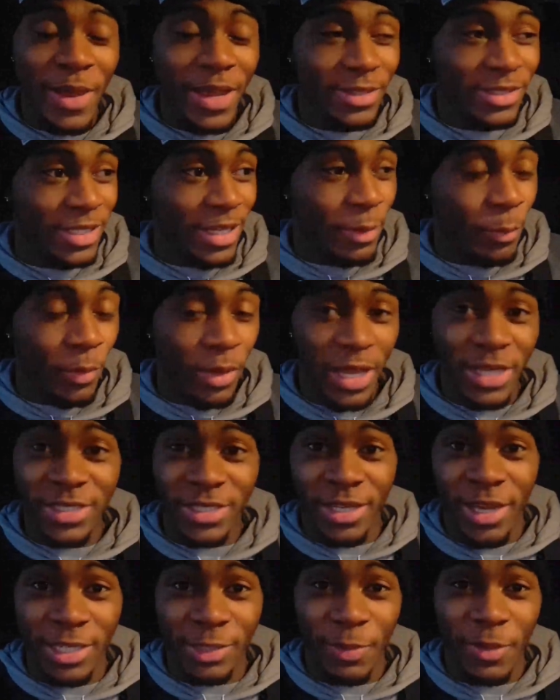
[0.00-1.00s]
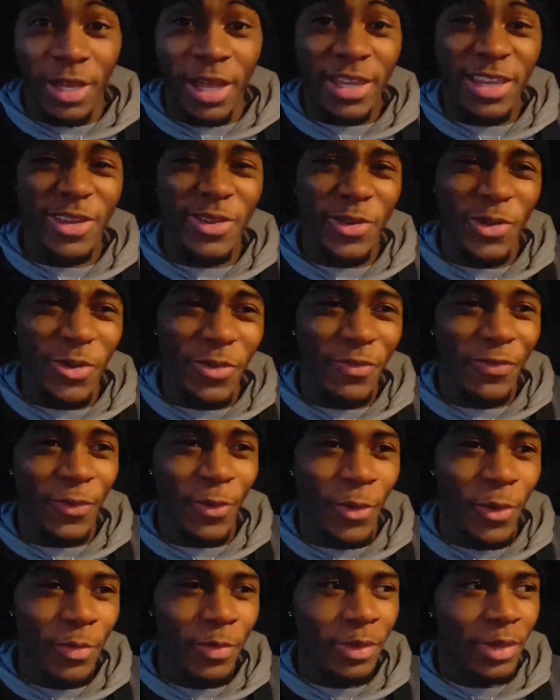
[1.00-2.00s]
exercise, but like in good
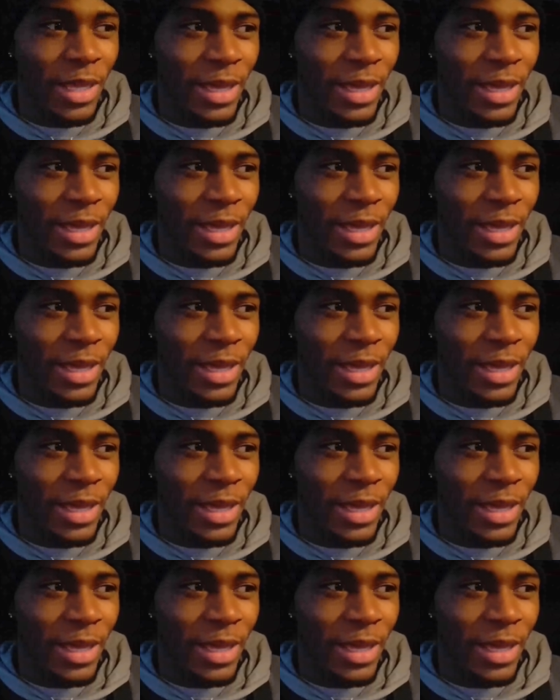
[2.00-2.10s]
form.